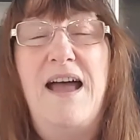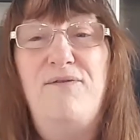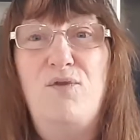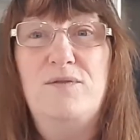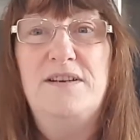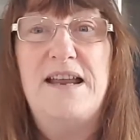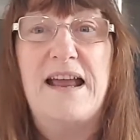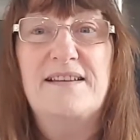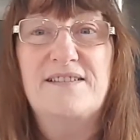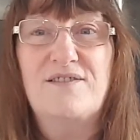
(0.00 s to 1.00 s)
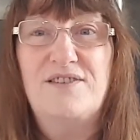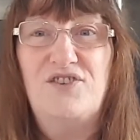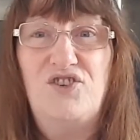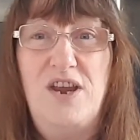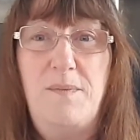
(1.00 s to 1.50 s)
I've ordered eggs because
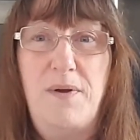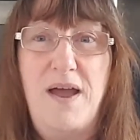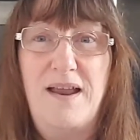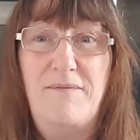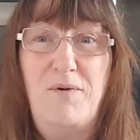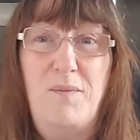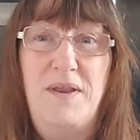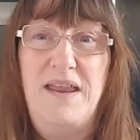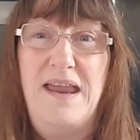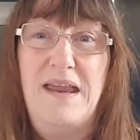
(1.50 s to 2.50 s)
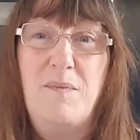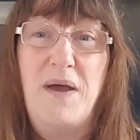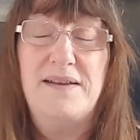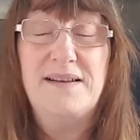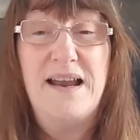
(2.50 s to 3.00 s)
it's cheaper and I put them in the
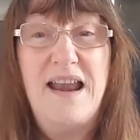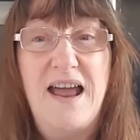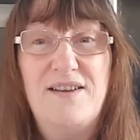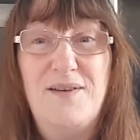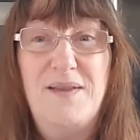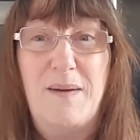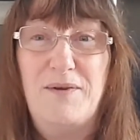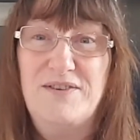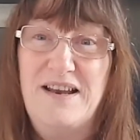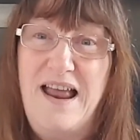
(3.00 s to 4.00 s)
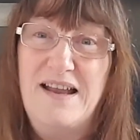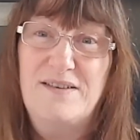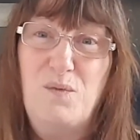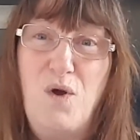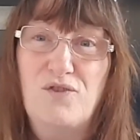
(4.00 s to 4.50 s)
incubator. And I like doing that because I
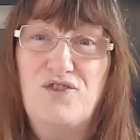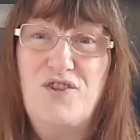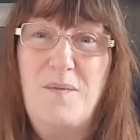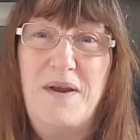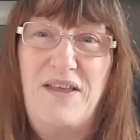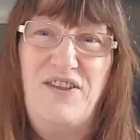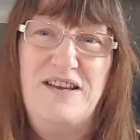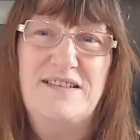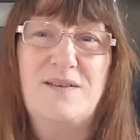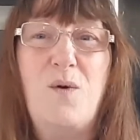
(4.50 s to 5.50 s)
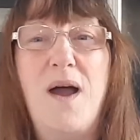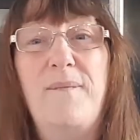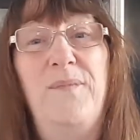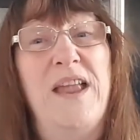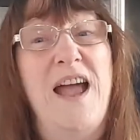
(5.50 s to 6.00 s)
like to watch them and I think it's
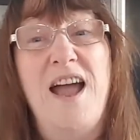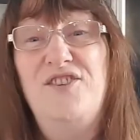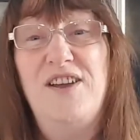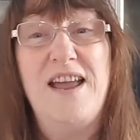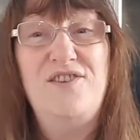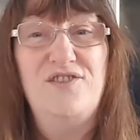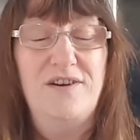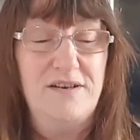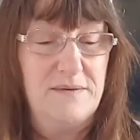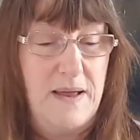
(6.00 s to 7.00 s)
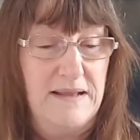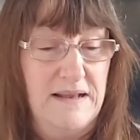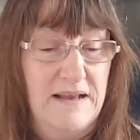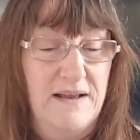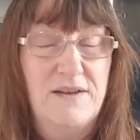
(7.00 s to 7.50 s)
quite educational as
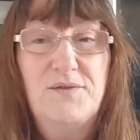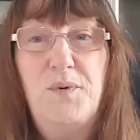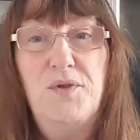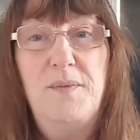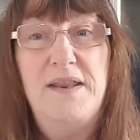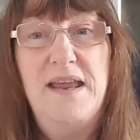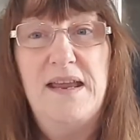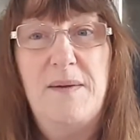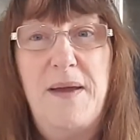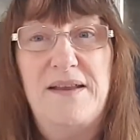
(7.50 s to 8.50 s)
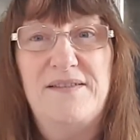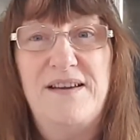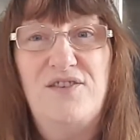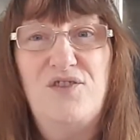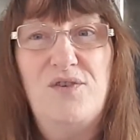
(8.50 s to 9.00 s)
well to put them in the incubator.
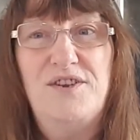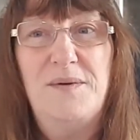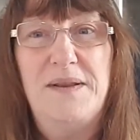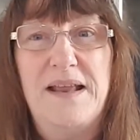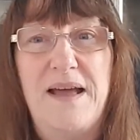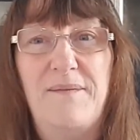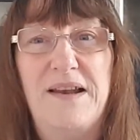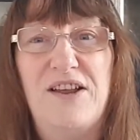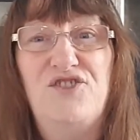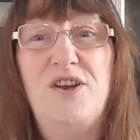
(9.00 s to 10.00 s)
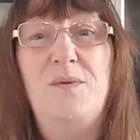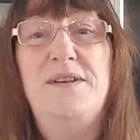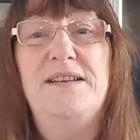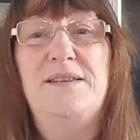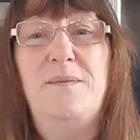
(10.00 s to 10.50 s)
I enjoy doing that. Last year
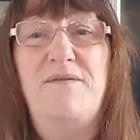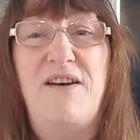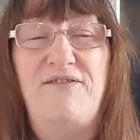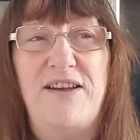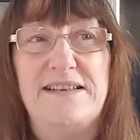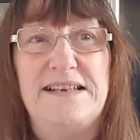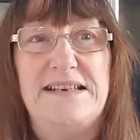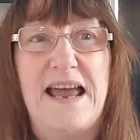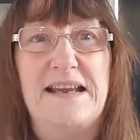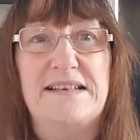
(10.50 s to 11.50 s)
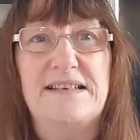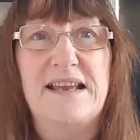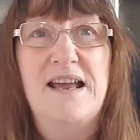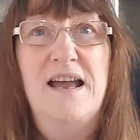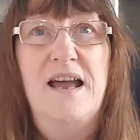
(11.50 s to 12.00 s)
we did some of our pheasant eggs.